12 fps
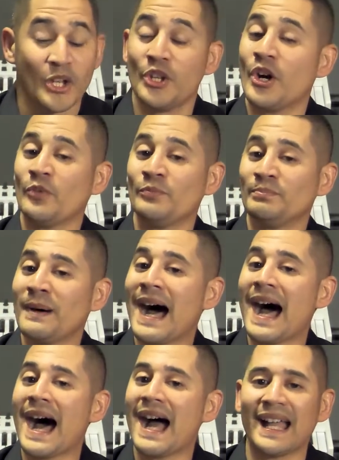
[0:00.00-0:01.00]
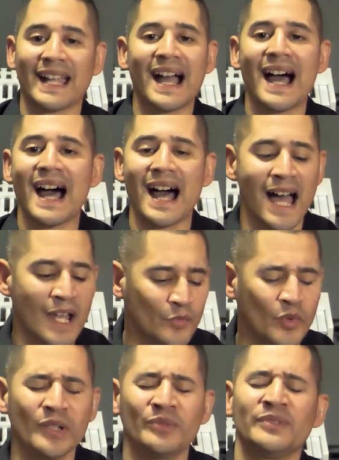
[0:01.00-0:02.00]
No, my God
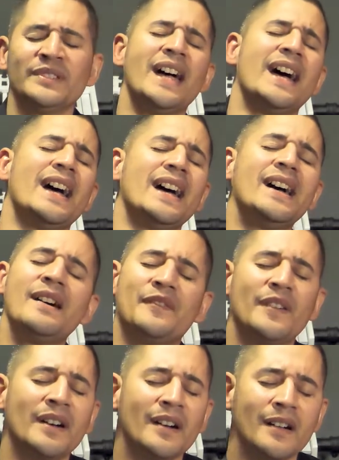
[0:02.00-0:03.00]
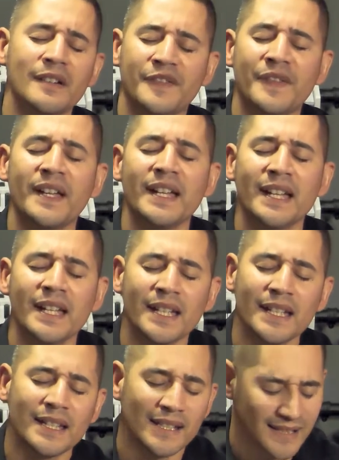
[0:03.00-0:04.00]
will never
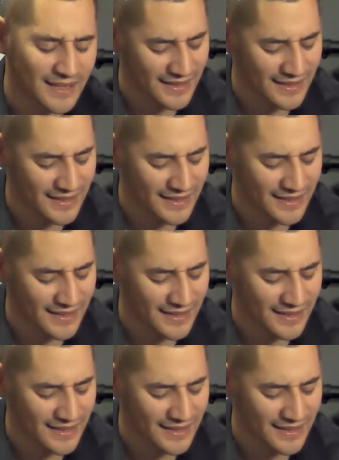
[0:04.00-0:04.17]
fail.